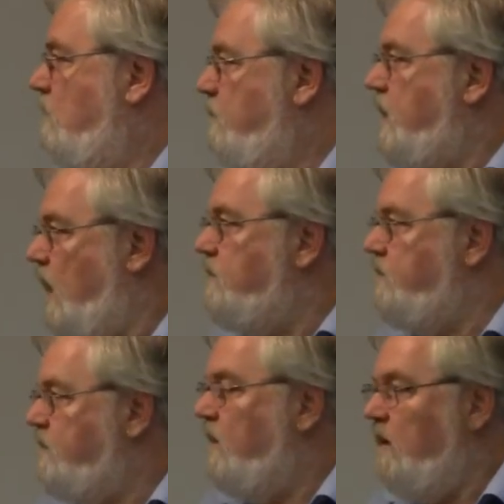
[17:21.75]

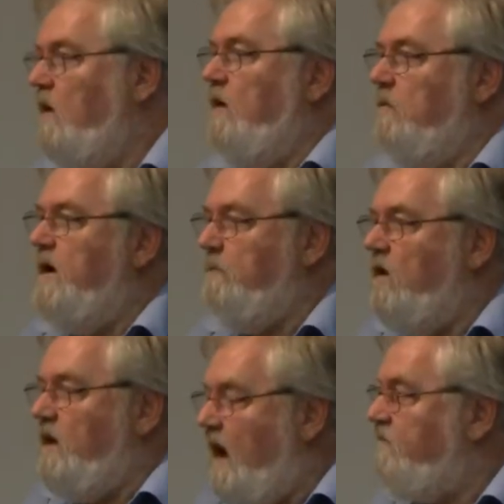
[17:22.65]
Because
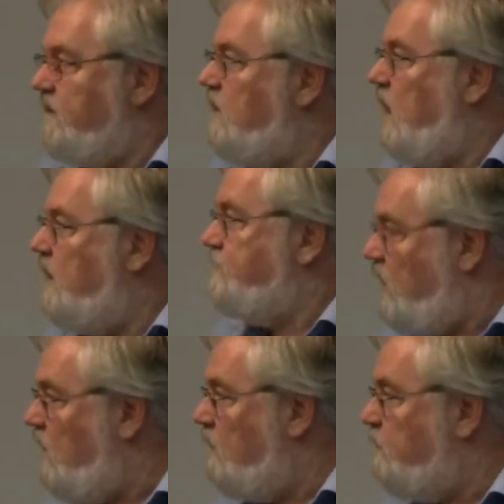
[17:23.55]
people haven't got
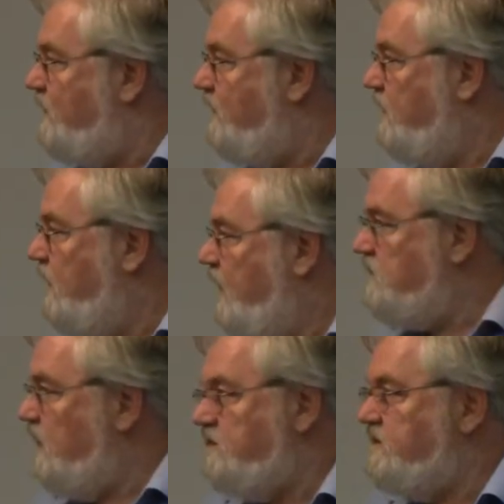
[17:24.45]
jobs. It's
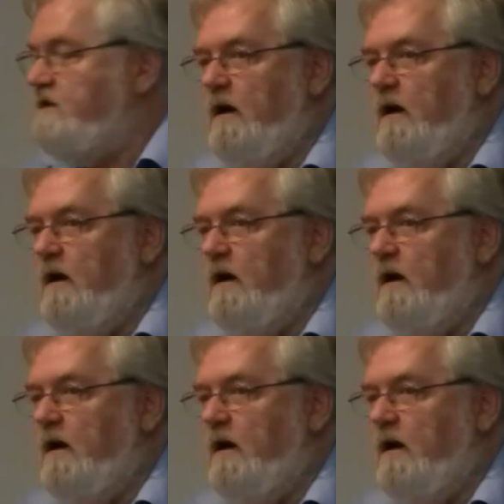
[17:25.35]
not just the